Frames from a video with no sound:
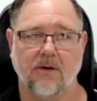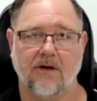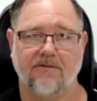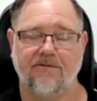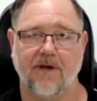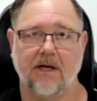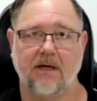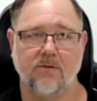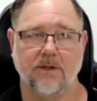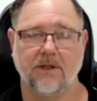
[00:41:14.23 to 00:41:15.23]
I
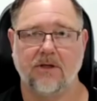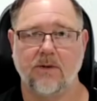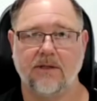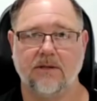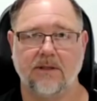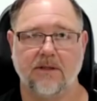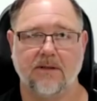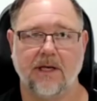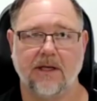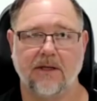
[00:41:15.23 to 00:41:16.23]
found really quickly
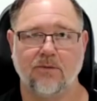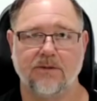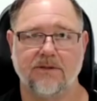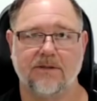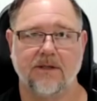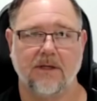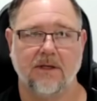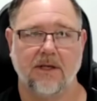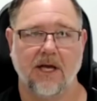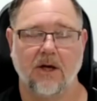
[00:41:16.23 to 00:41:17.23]
that it was
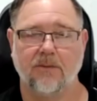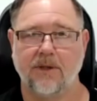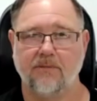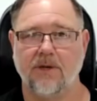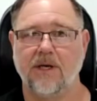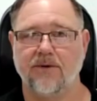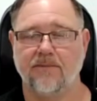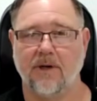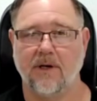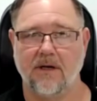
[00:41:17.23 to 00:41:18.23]
helping me
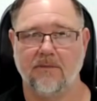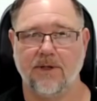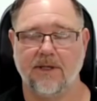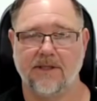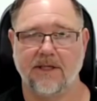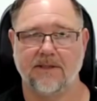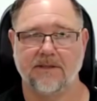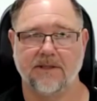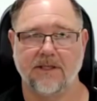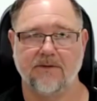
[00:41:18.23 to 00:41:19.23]
with my own
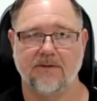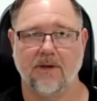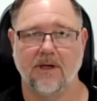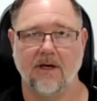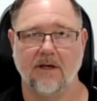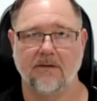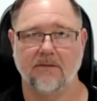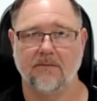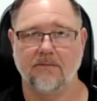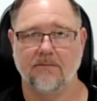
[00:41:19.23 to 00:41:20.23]
PTSD, with my own